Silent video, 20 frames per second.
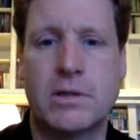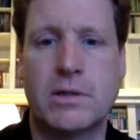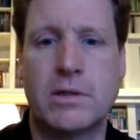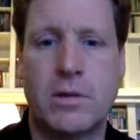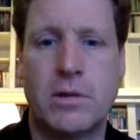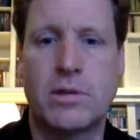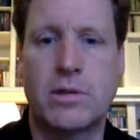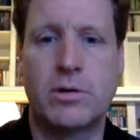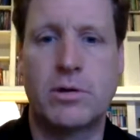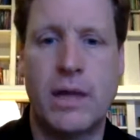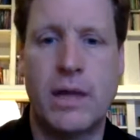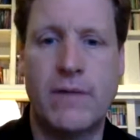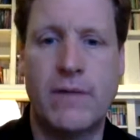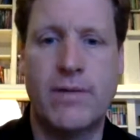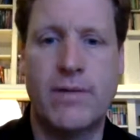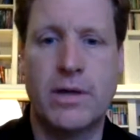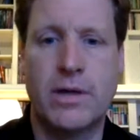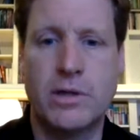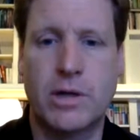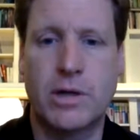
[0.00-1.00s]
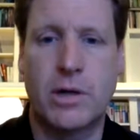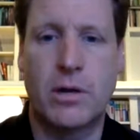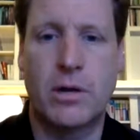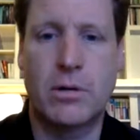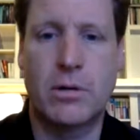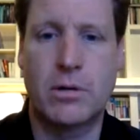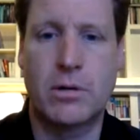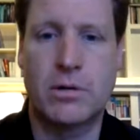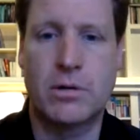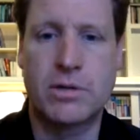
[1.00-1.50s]
So these are
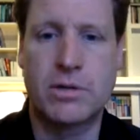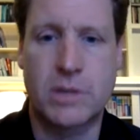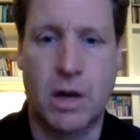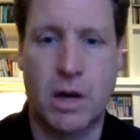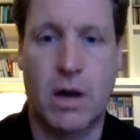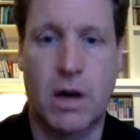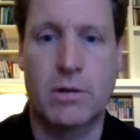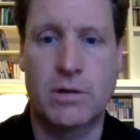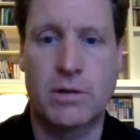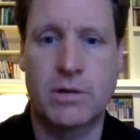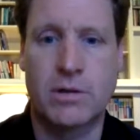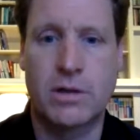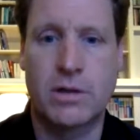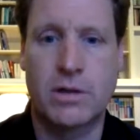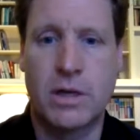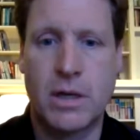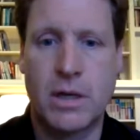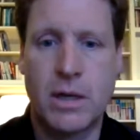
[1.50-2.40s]
evangelical scholars